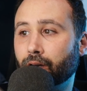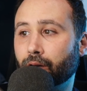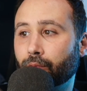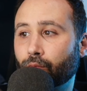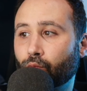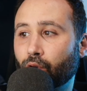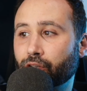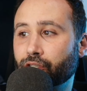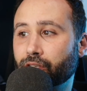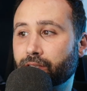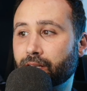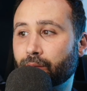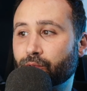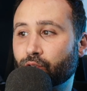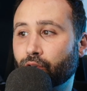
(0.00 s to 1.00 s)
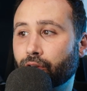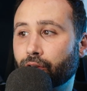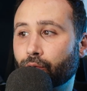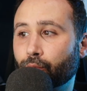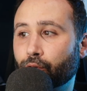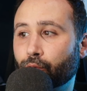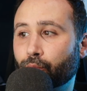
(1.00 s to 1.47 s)
Rushing attempts in here,
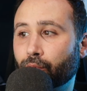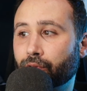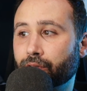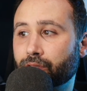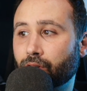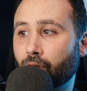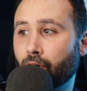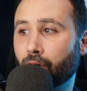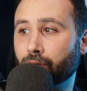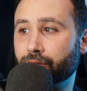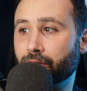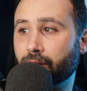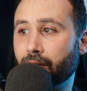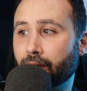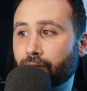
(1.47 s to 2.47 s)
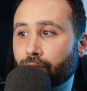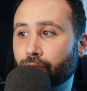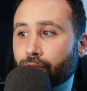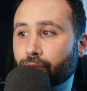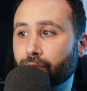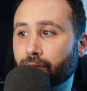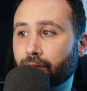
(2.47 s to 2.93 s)
and when you put this all together,
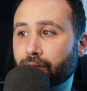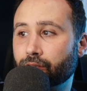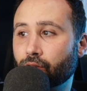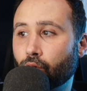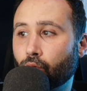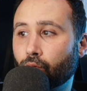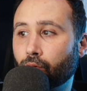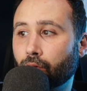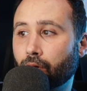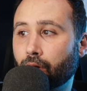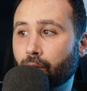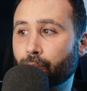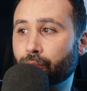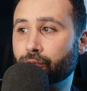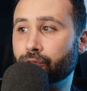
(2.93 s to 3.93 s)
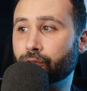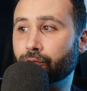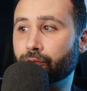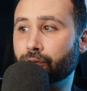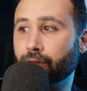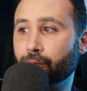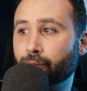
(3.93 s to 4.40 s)
you can get total
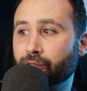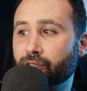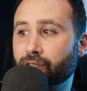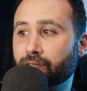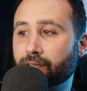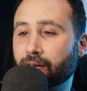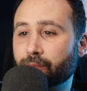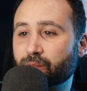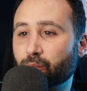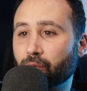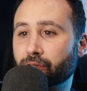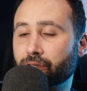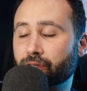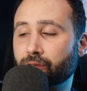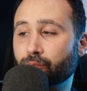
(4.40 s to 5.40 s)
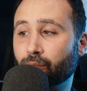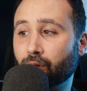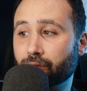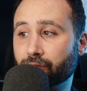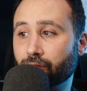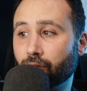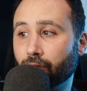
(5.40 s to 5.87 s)
opportunity, which is attempts
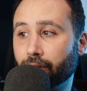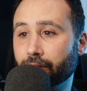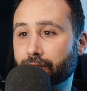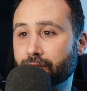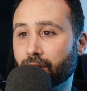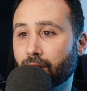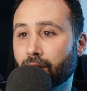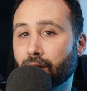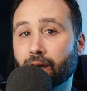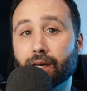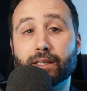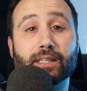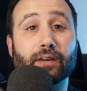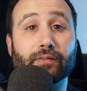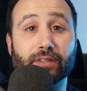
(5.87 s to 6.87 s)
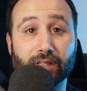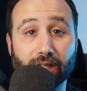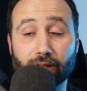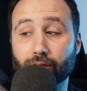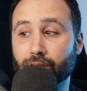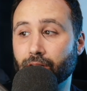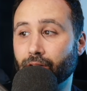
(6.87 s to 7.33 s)
plus targets. Devin
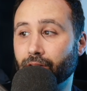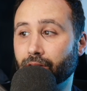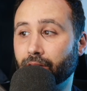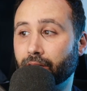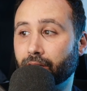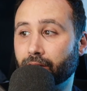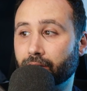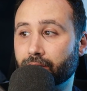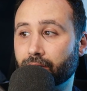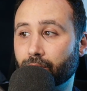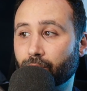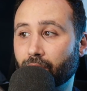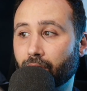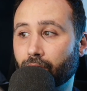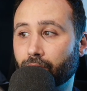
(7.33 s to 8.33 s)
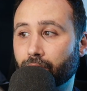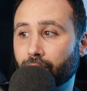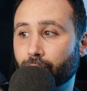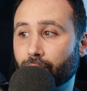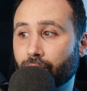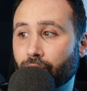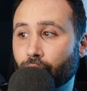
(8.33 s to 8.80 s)
Singletary leading the team currently
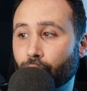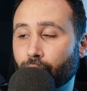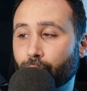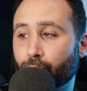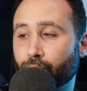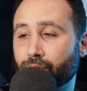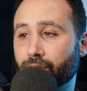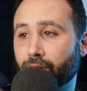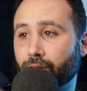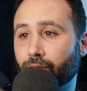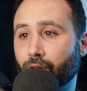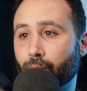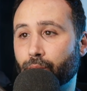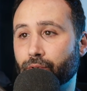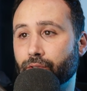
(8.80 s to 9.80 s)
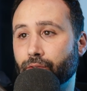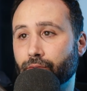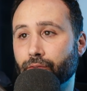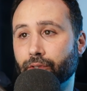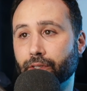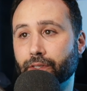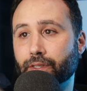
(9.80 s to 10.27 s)
with 30% of
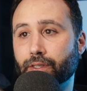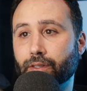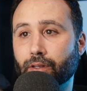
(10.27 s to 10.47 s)
opportunities.